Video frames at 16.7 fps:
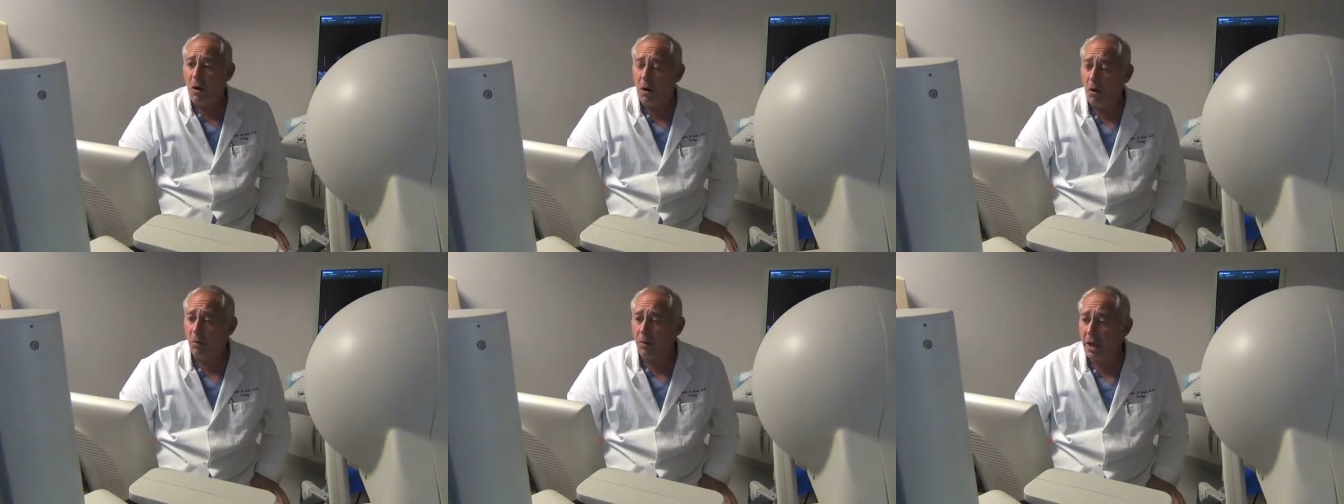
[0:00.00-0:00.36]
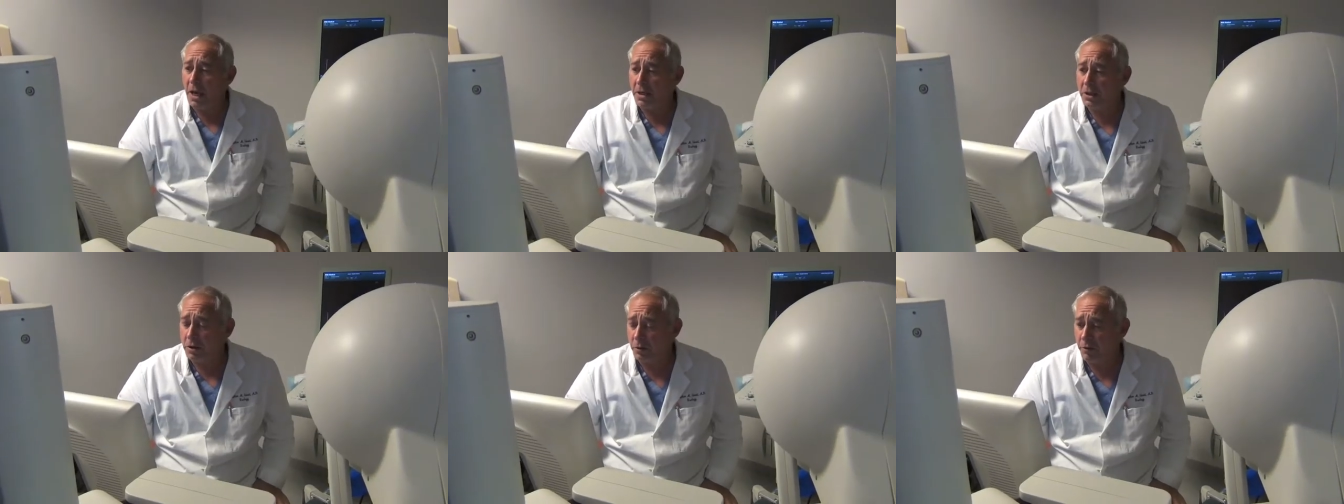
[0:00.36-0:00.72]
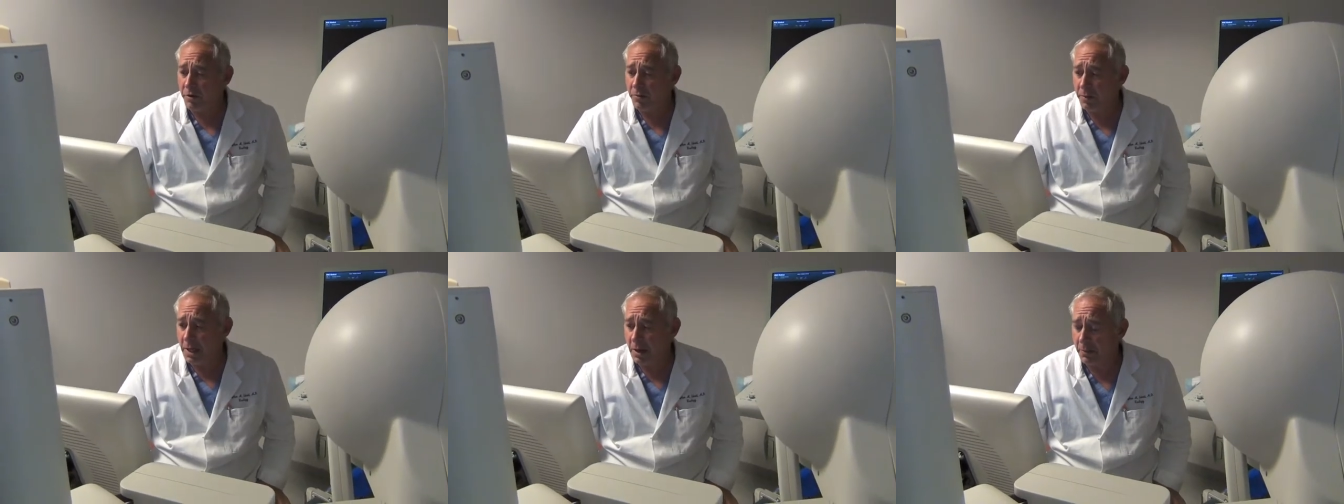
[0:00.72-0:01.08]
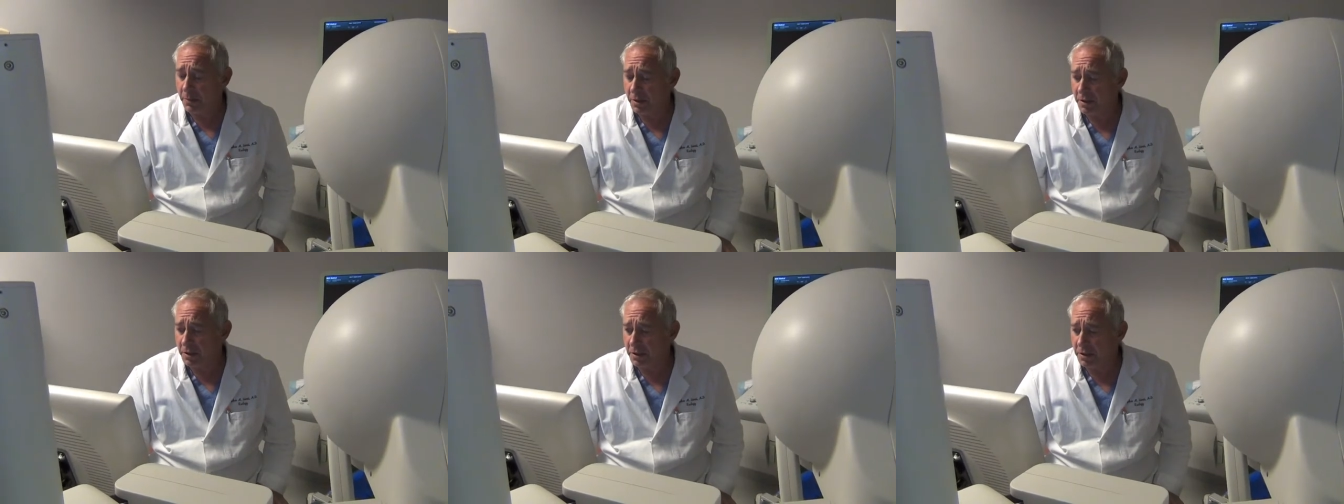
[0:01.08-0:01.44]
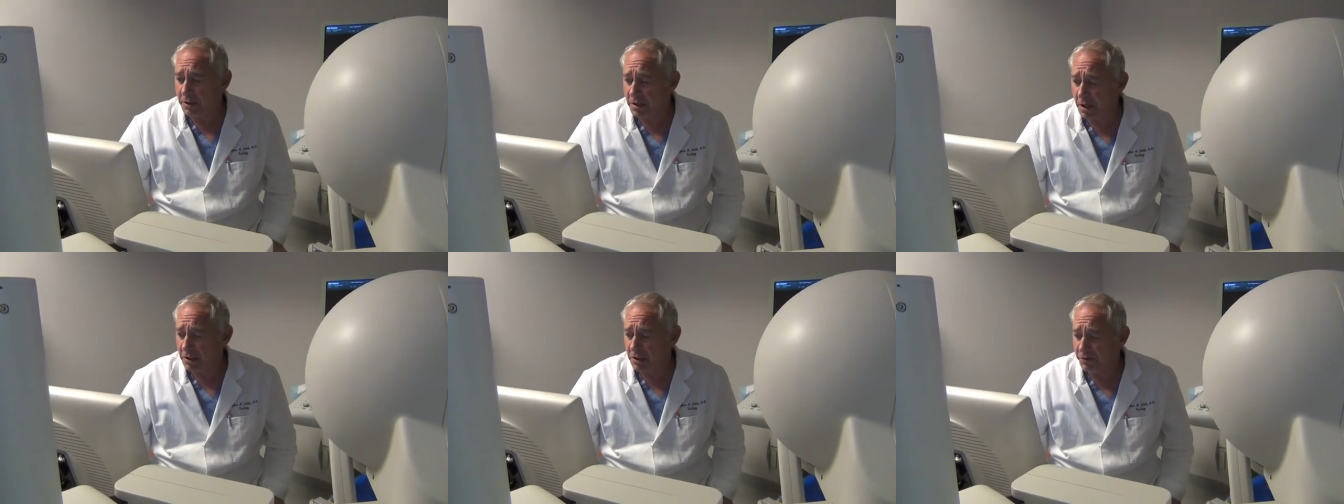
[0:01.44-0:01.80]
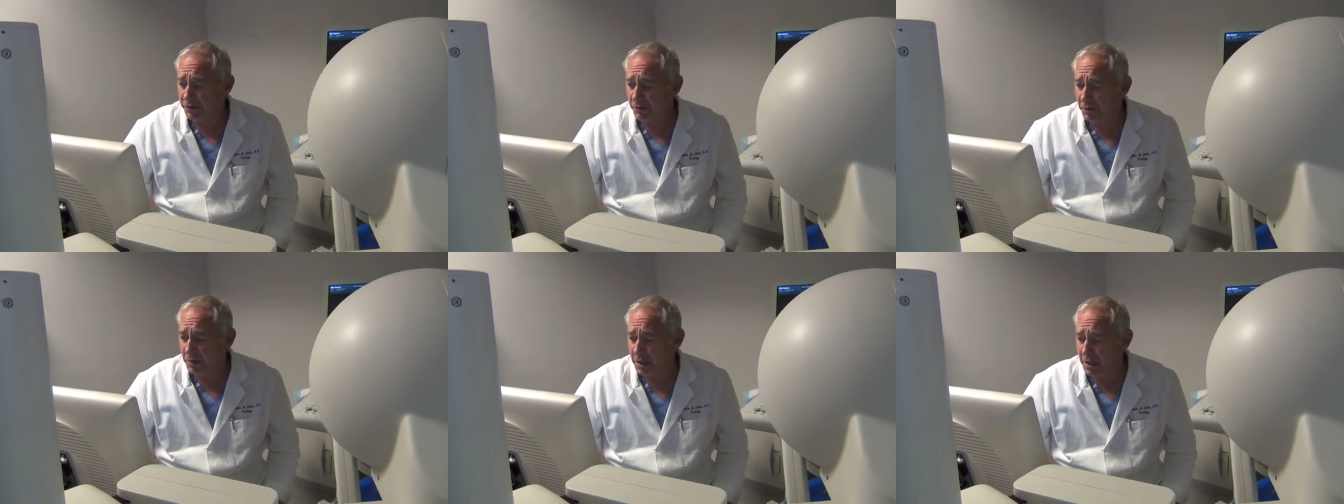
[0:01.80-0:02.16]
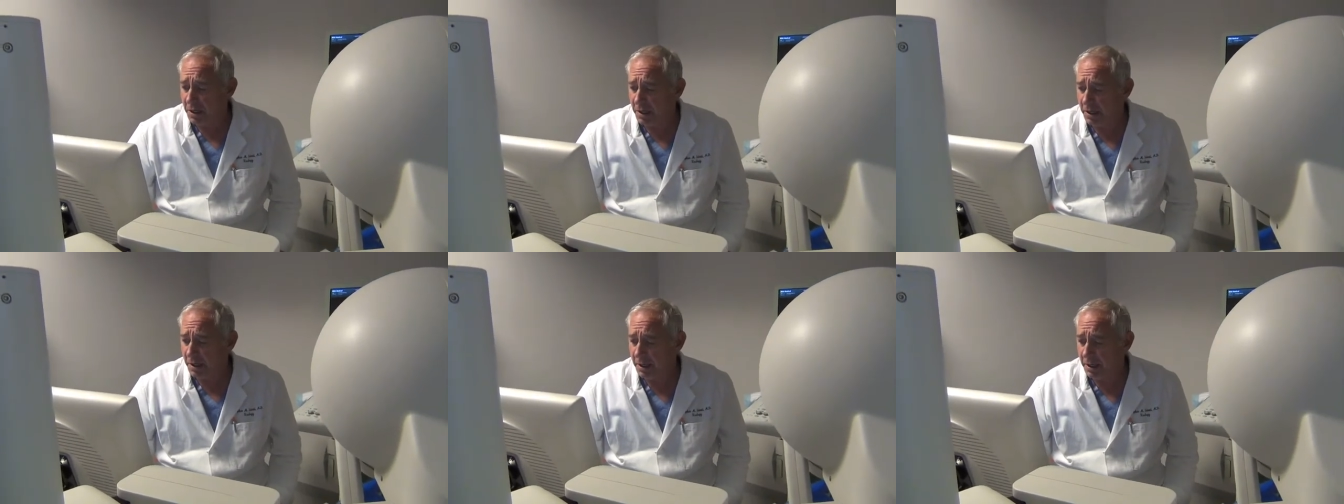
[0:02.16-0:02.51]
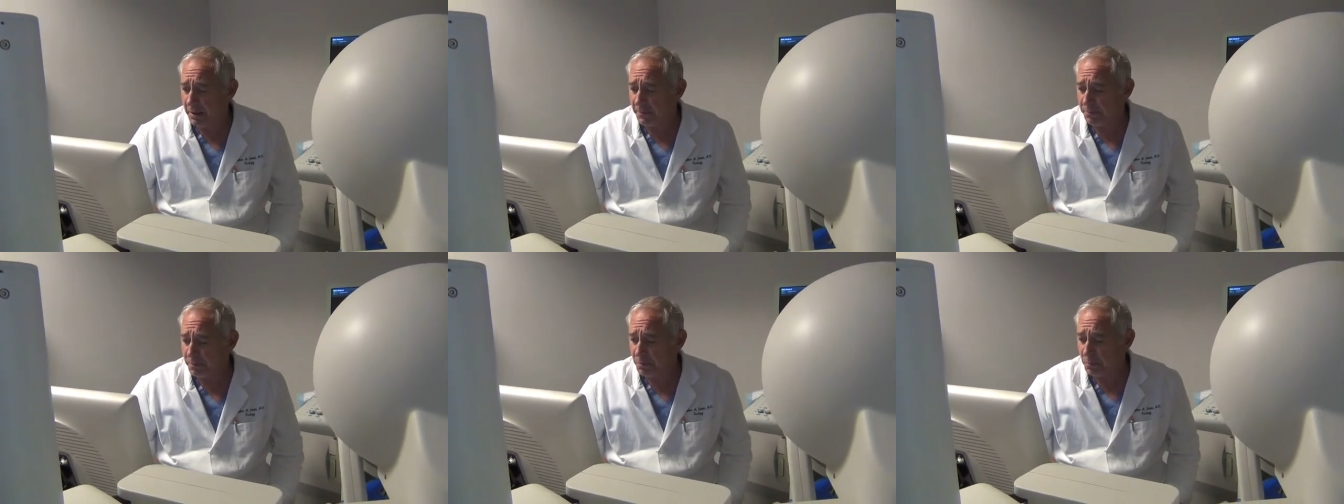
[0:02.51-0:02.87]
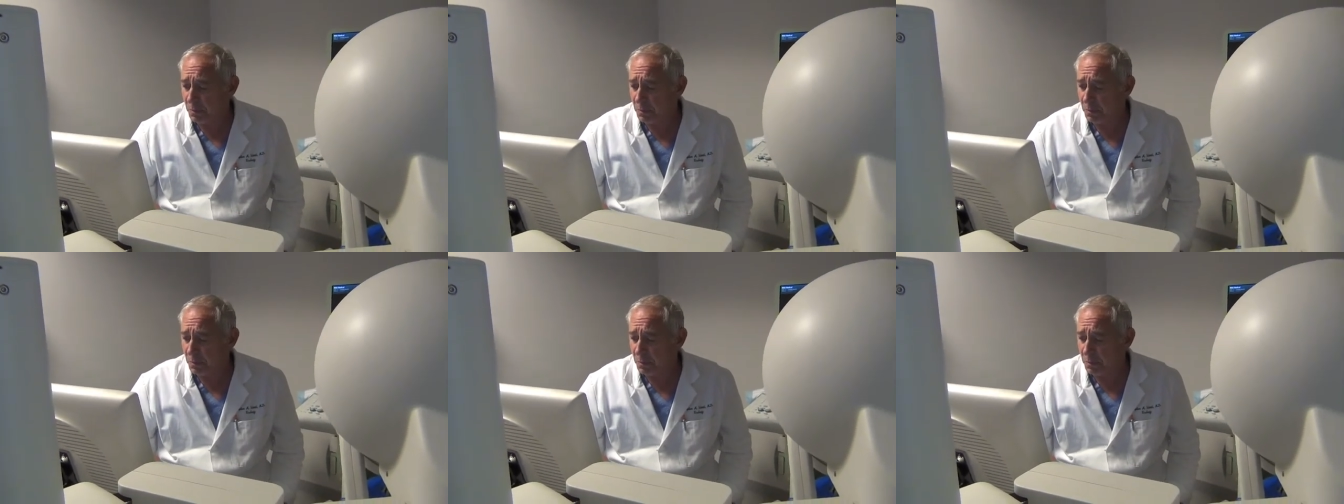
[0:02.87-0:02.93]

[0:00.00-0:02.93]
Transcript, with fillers: Okay, so we've been able to successfully um,